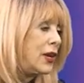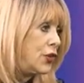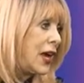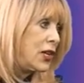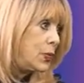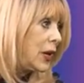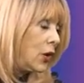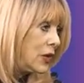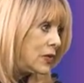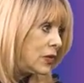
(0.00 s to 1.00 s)
jazz pianist.
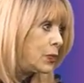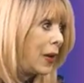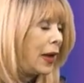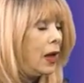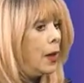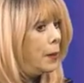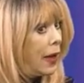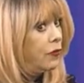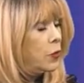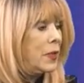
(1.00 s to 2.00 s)
Apart from
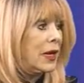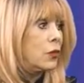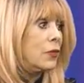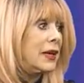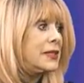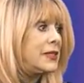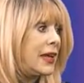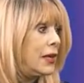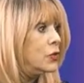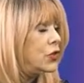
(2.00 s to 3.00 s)
being in real estate, he was
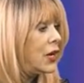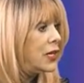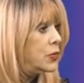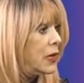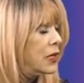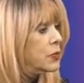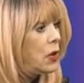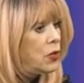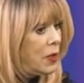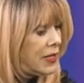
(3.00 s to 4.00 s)
jazz pianist. Both my
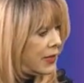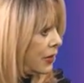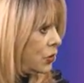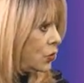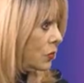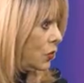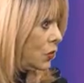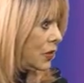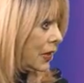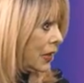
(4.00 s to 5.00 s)
sons are in music.
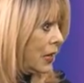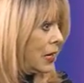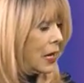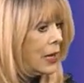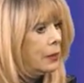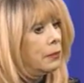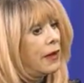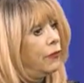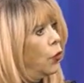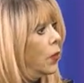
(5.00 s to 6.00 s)
My
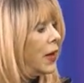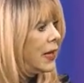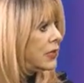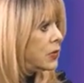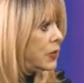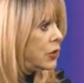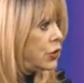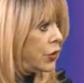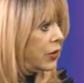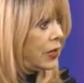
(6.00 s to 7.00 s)
former husband, Tony
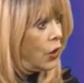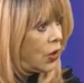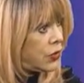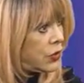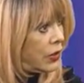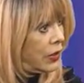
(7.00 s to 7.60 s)
Costa.